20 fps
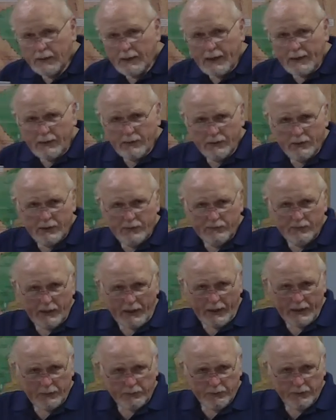I don't have a
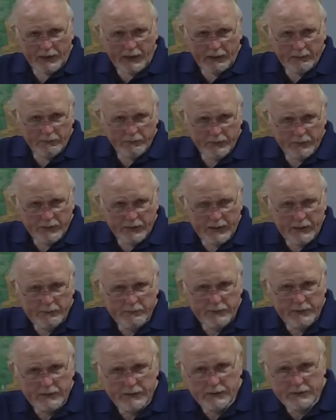lot of problem with
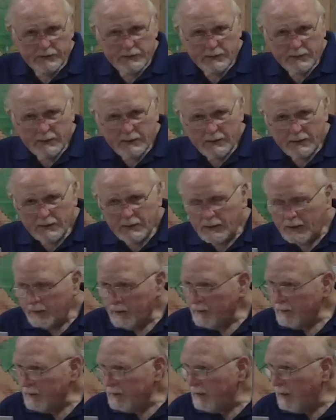that because
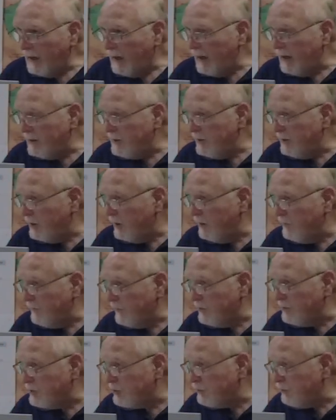God covers